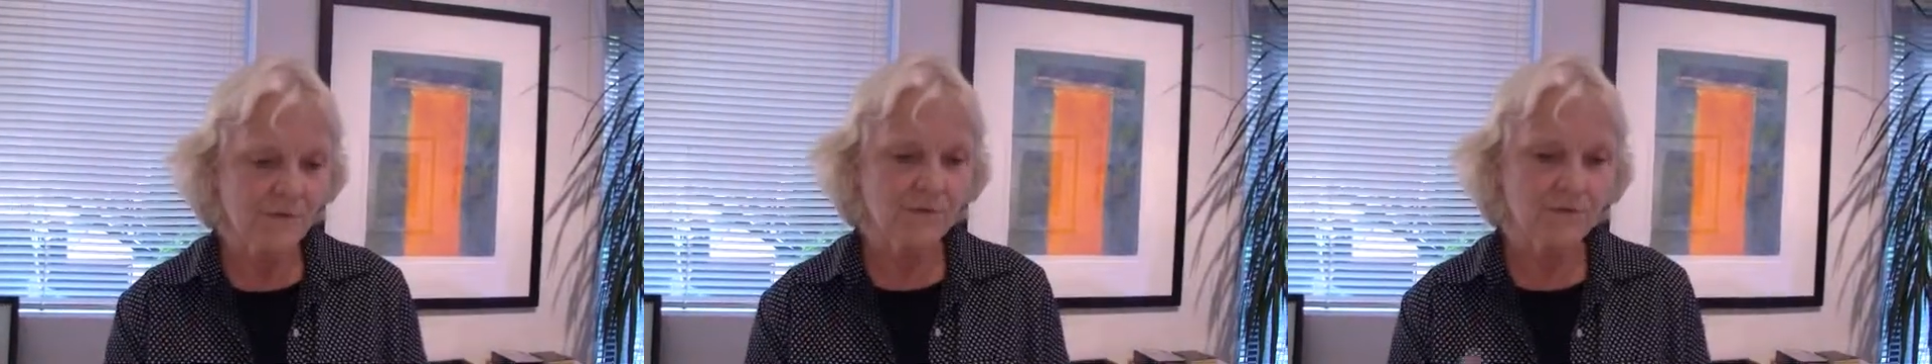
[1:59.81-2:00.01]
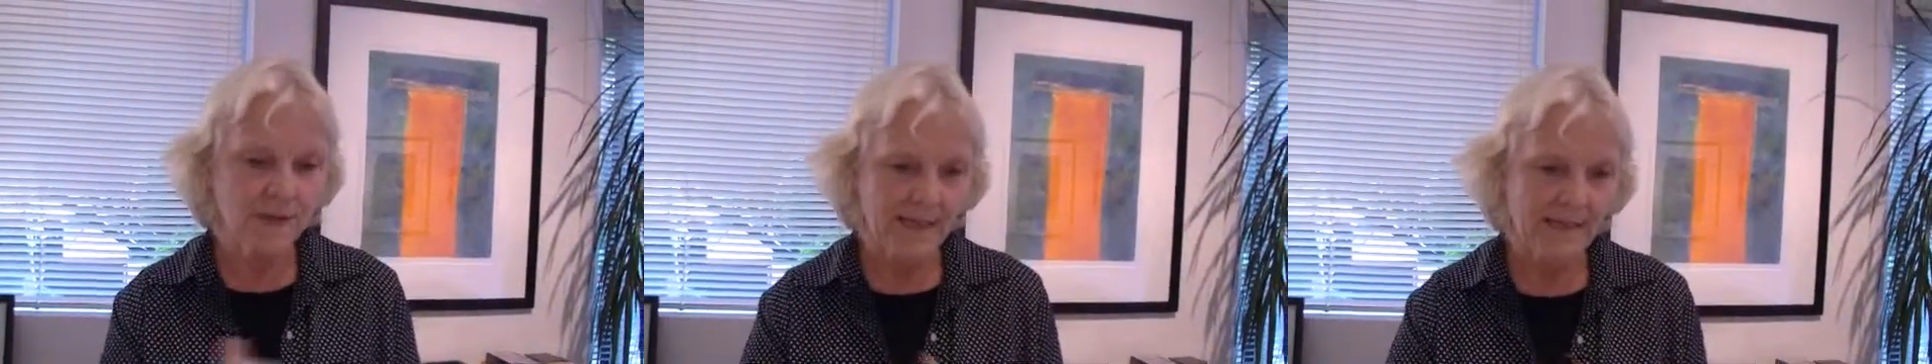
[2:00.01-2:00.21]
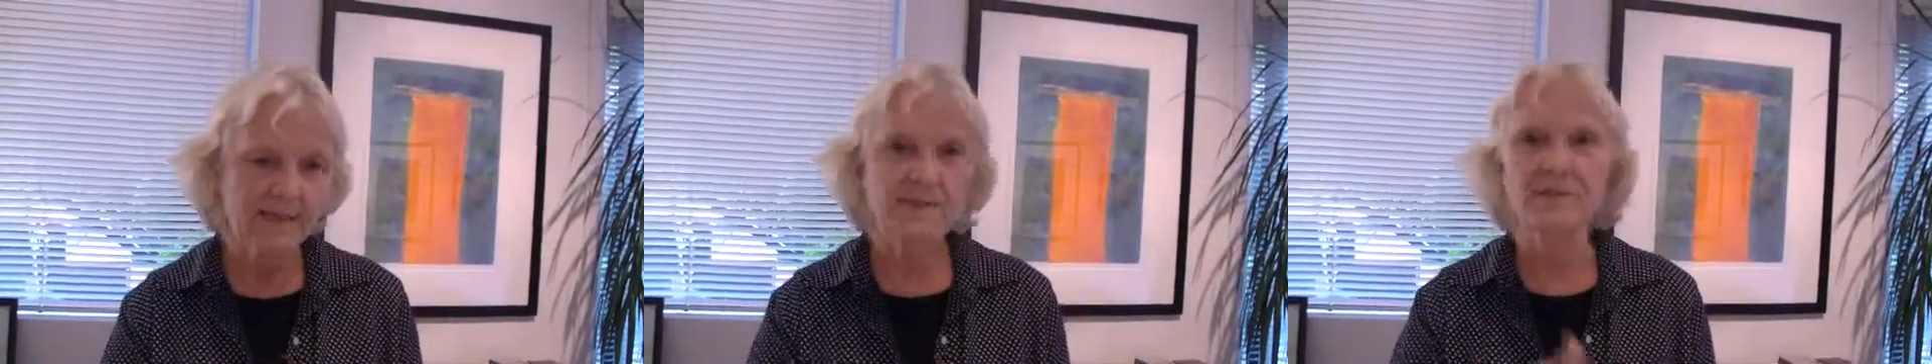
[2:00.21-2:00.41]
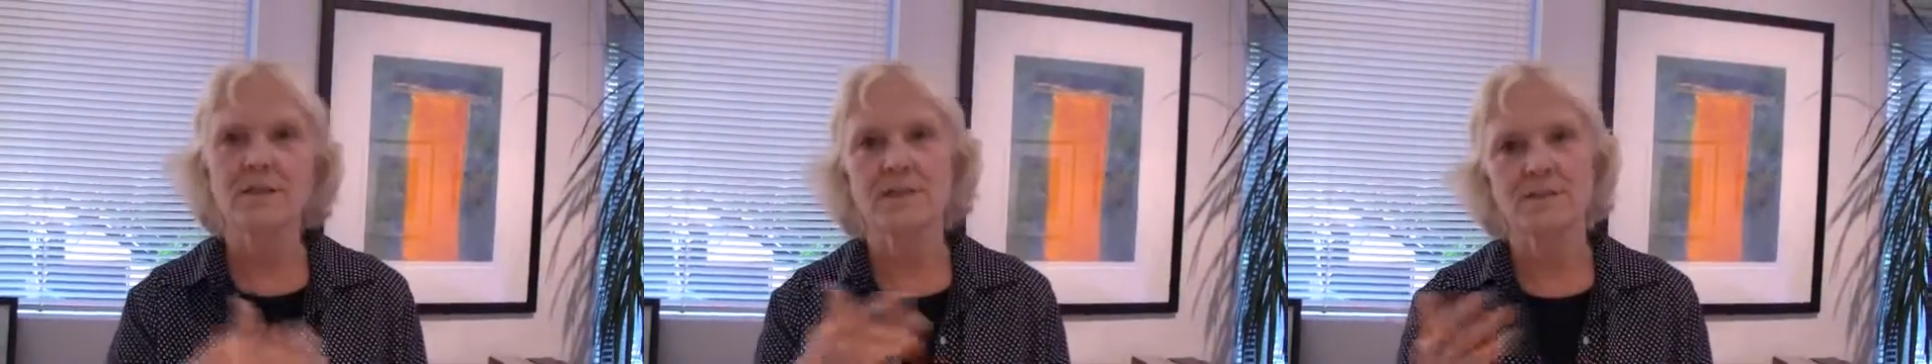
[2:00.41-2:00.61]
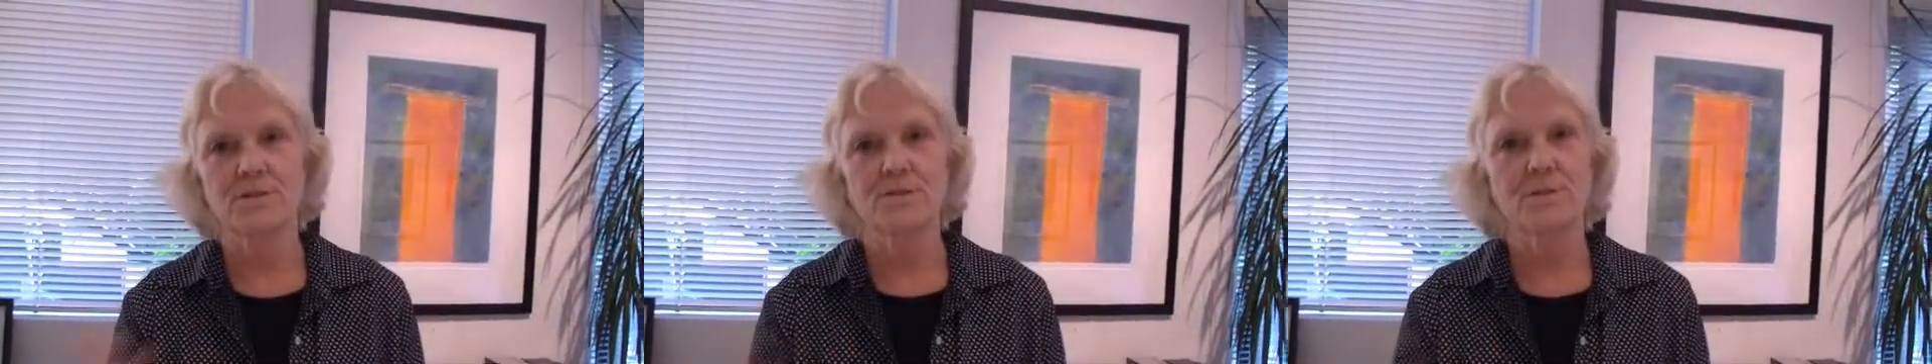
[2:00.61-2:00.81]
to transfer
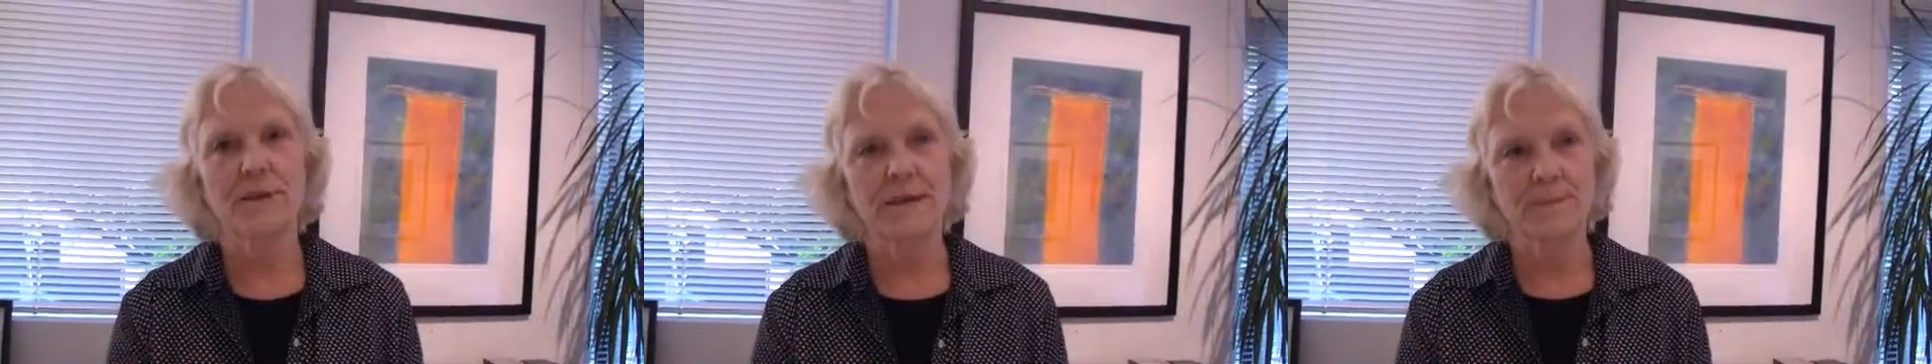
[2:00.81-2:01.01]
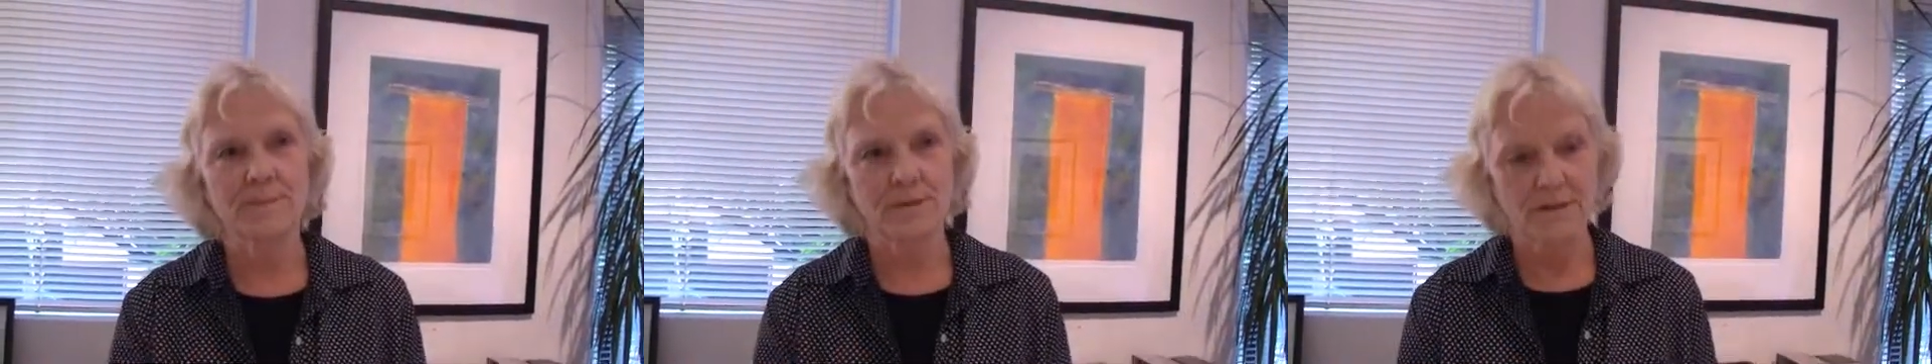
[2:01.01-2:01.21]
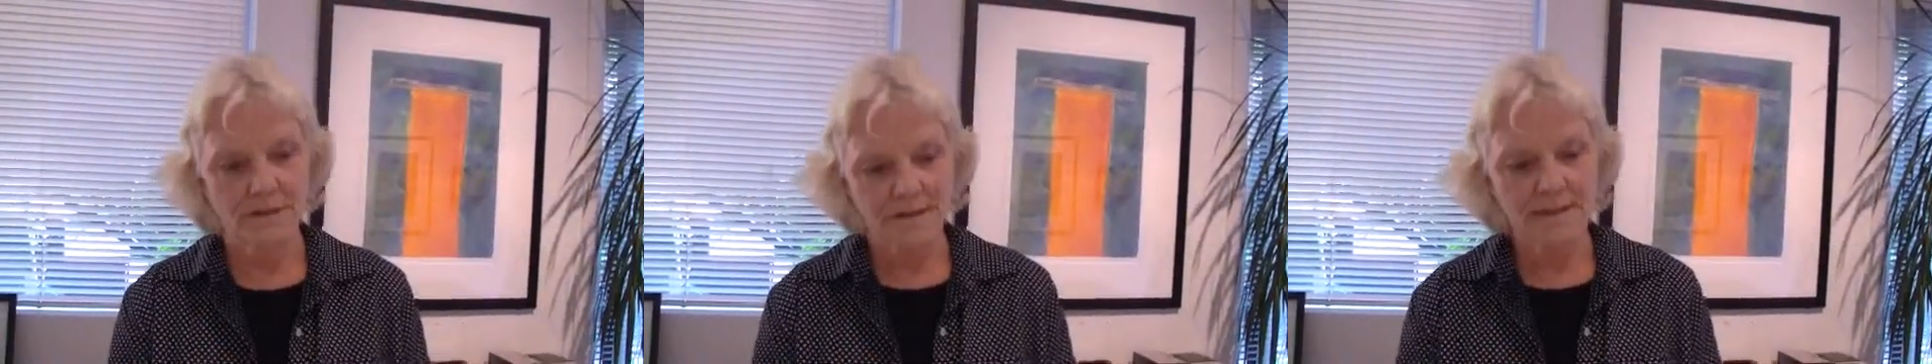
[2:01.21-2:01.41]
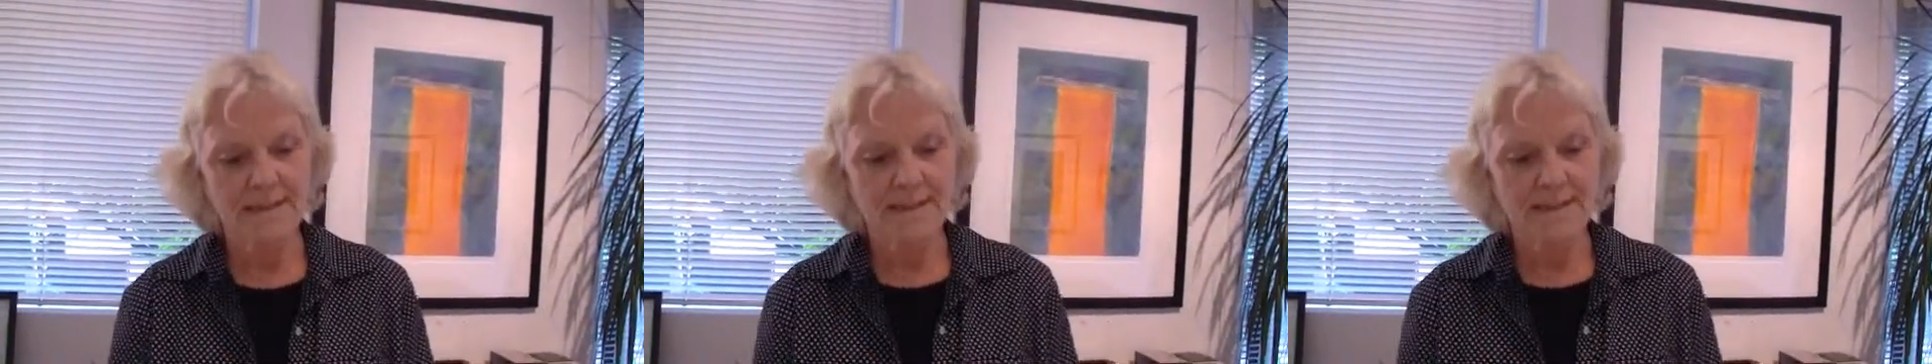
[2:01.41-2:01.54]
it to paper,